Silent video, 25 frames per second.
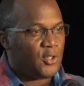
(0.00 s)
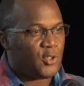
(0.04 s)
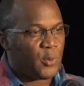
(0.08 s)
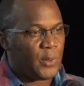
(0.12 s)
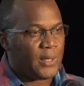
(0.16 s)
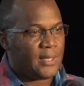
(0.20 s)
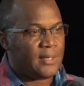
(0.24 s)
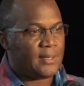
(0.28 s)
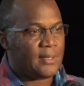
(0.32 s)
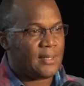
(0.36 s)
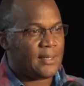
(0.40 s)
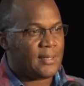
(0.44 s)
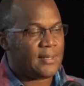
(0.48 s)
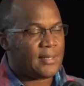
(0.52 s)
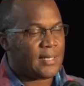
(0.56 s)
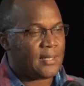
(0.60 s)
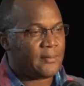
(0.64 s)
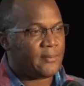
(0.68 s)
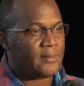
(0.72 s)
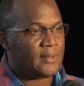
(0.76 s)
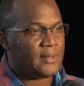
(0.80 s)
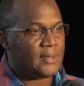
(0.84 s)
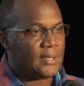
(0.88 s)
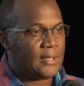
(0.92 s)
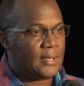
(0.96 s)

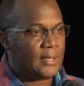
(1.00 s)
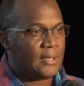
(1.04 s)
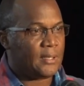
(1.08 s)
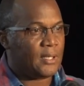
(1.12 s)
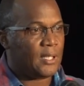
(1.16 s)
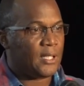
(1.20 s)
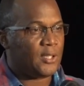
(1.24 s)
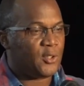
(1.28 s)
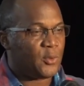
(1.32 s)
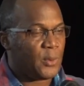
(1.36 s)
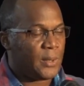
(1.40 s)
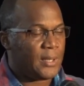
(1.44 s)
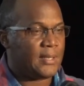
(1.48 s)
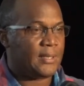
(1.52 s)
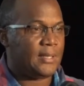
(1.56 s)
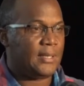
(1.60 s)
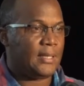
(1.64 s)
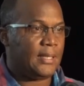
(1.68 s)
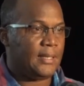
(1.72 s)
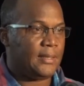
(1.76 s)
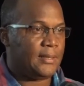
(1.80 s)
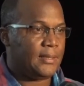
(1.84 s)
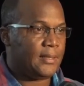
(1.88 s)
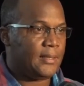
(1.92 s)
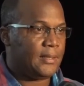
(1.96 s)
2017 and
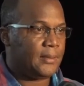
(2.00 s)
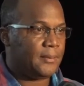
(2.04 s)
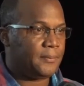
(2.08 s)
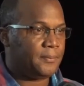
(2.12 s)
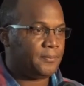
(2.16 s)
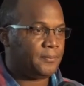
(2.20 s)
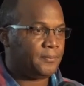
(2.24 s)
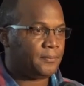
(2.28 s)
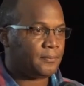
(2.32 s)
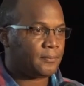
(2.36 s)
2018.